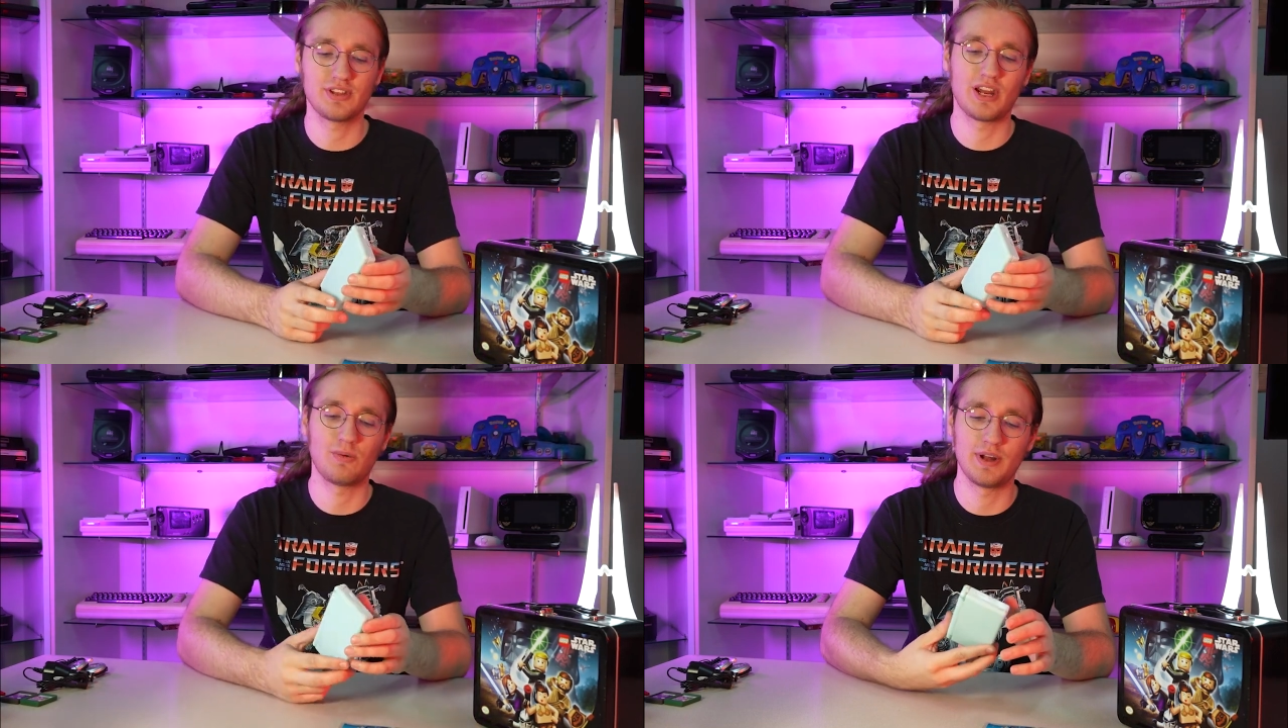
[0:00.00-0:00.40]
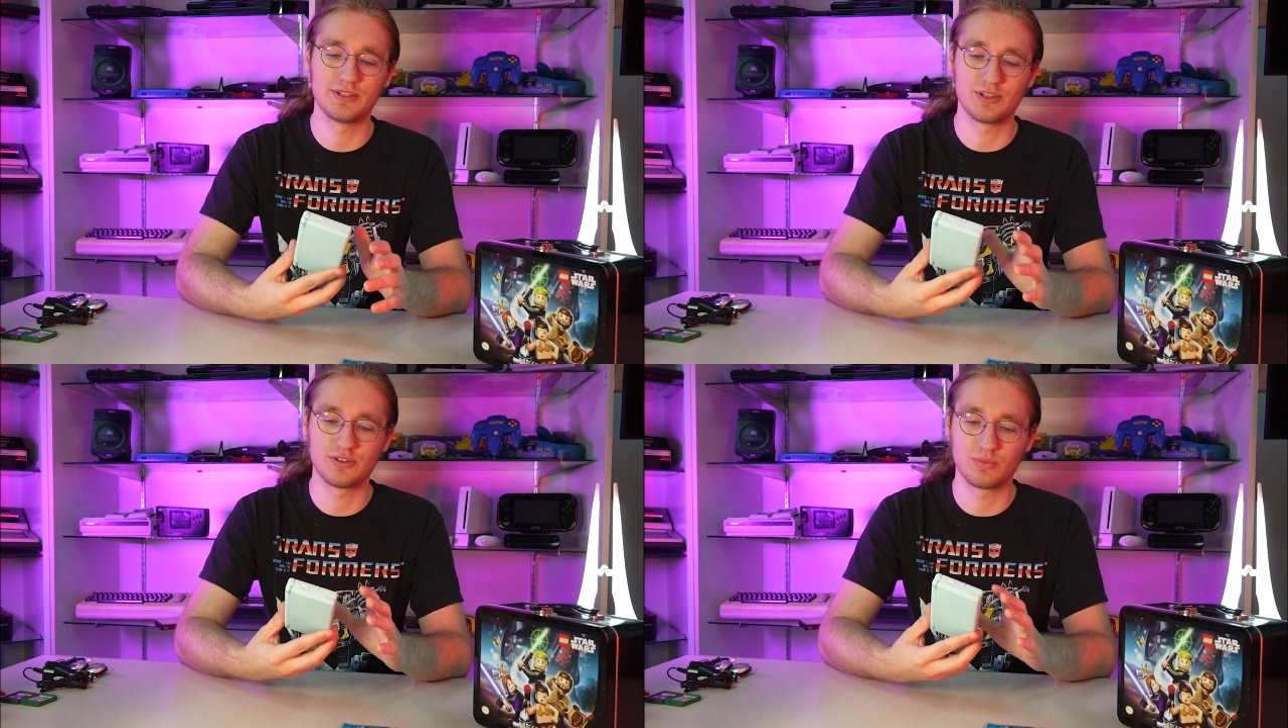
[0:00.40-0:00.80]
and then I went
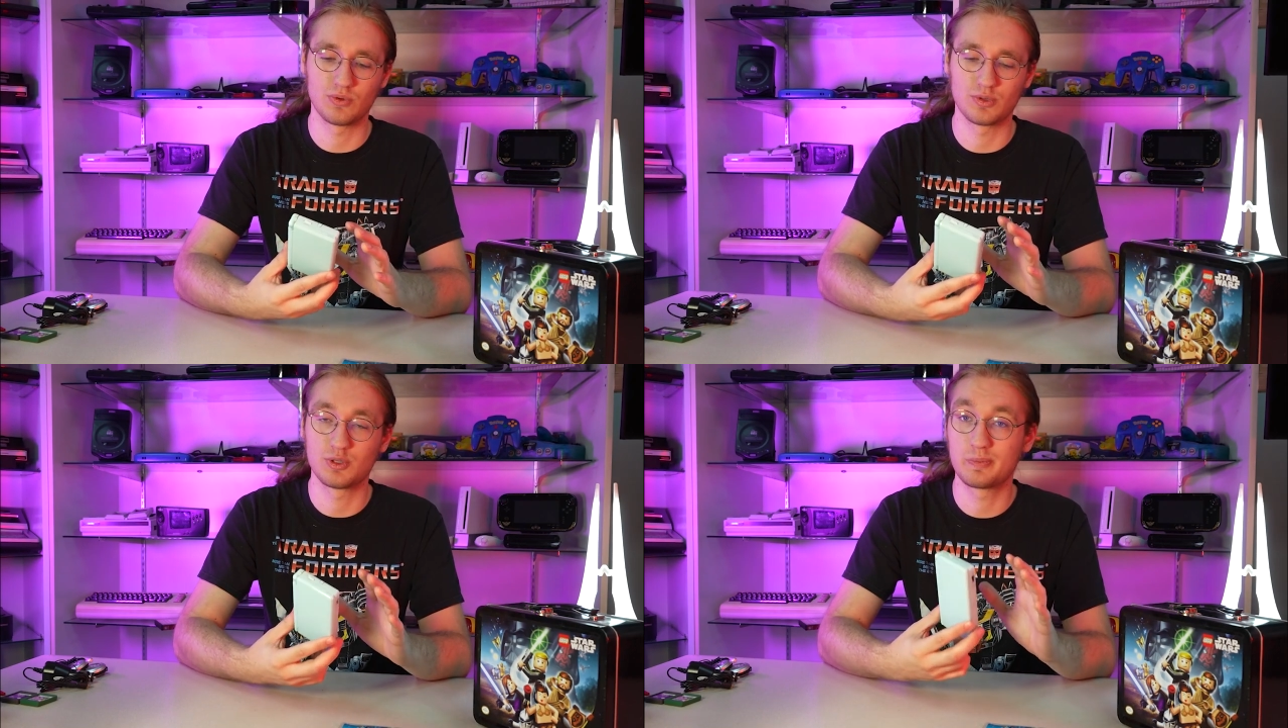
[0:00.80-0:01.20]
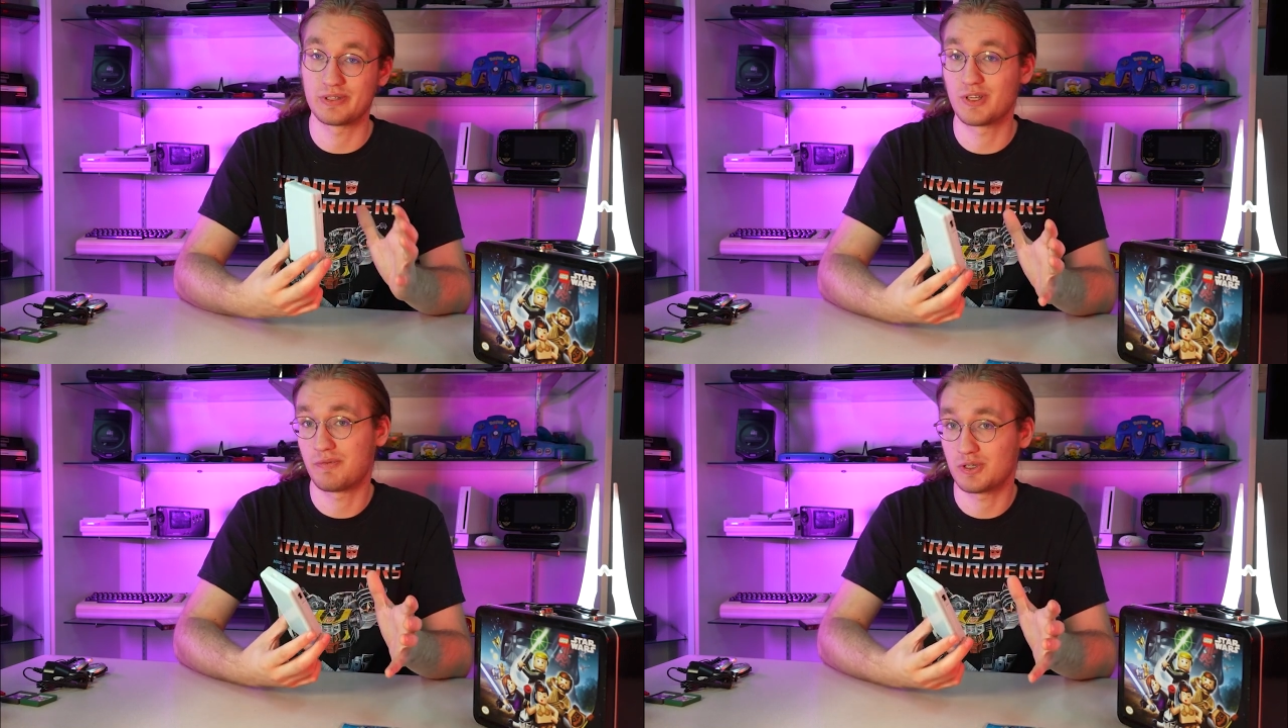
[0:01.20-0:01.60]
into some more
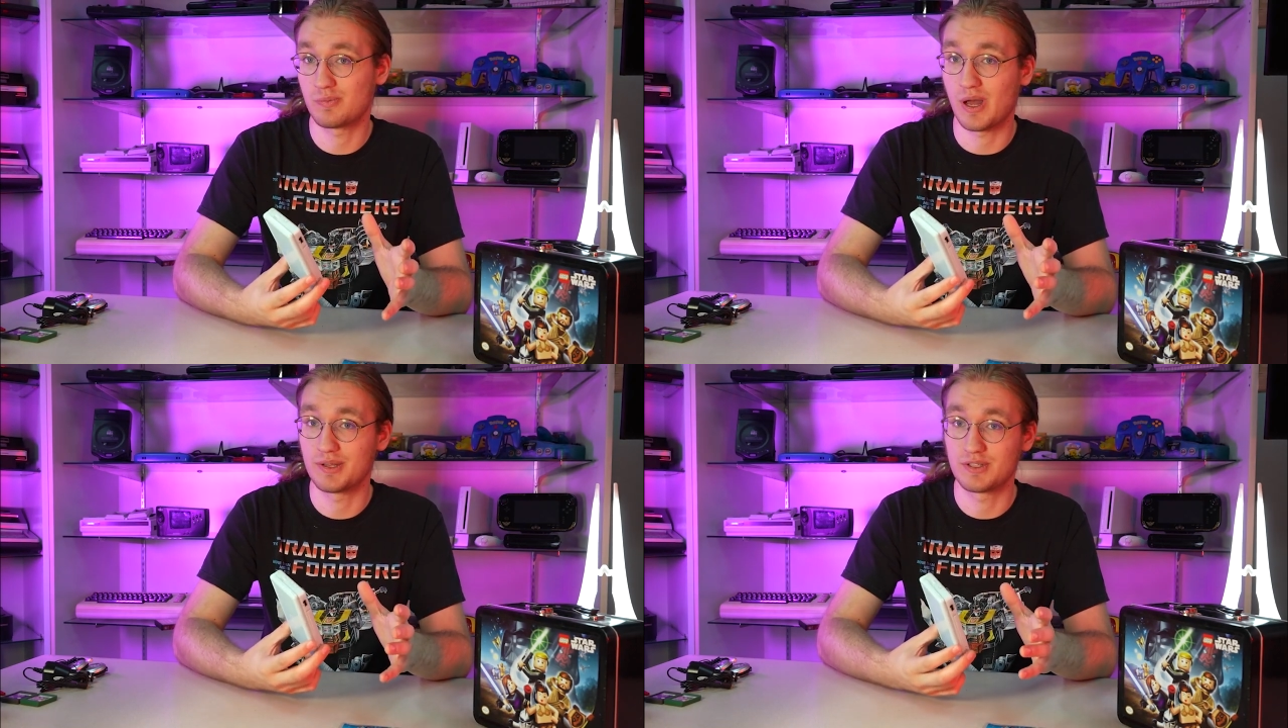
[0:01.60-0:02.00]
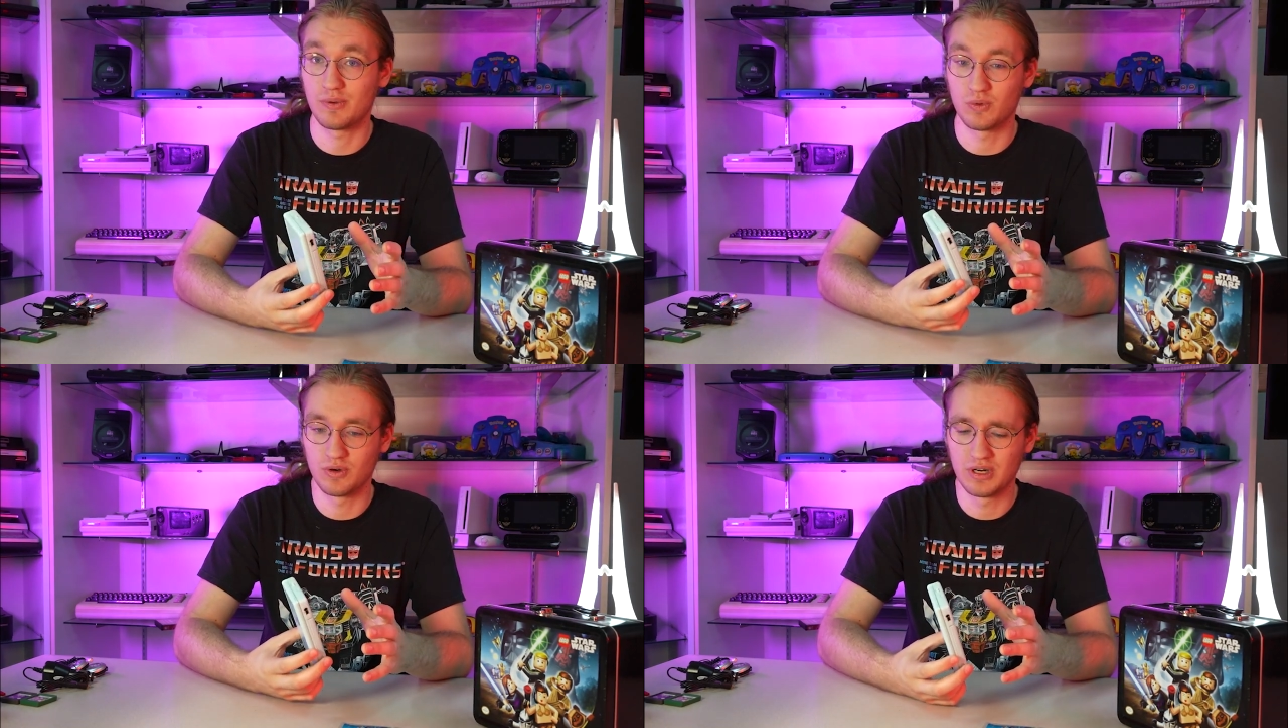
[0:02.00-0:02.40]
specific spots
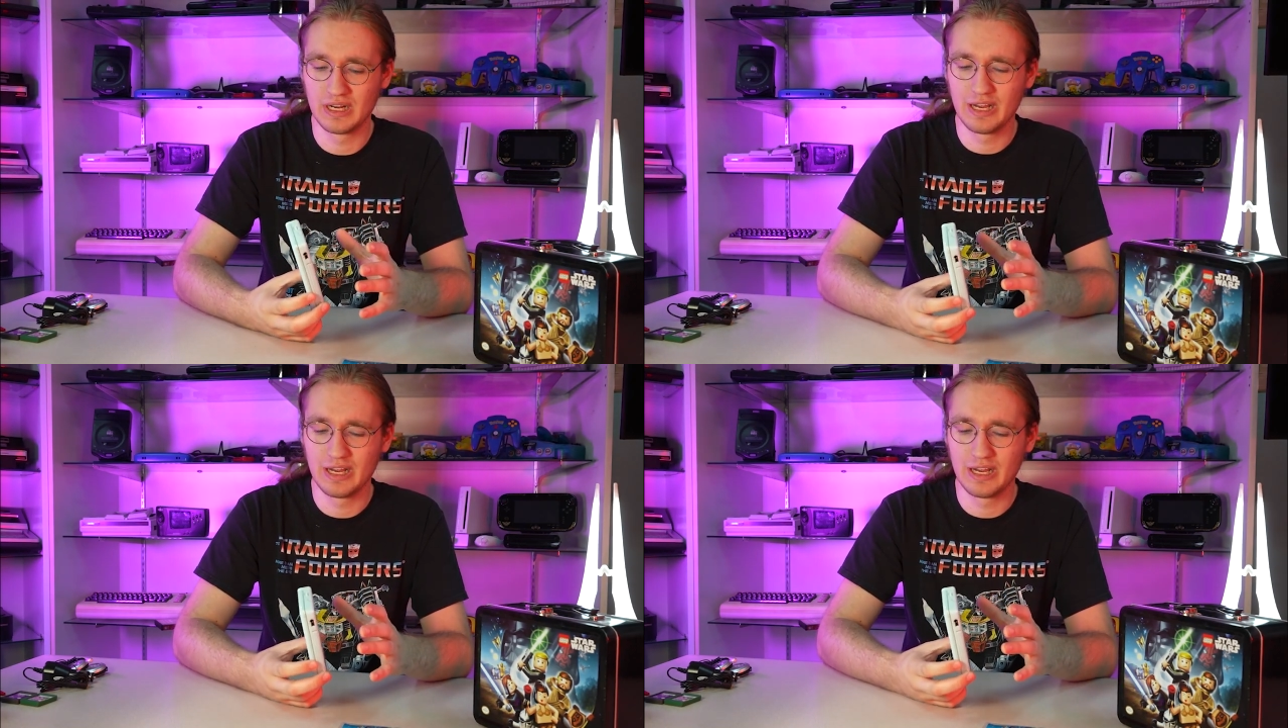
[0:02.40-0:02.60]
that were